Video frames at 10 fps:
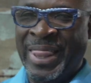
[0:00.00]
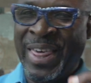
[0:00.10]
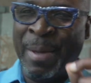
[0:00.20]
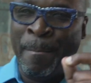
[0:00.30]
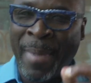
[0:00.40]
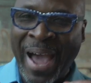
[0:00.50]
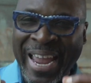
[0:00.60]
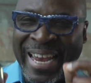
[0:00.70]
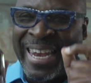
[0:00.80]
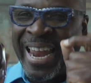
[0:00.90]
that
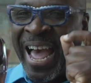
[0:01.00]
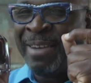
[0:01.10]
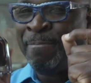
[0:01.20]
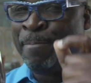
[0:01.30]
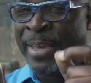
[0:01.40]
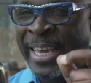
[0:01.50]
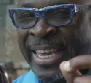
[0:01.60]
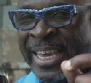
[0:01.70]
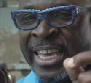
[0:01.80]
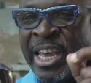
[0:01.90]
might not
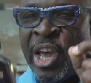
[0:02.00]
be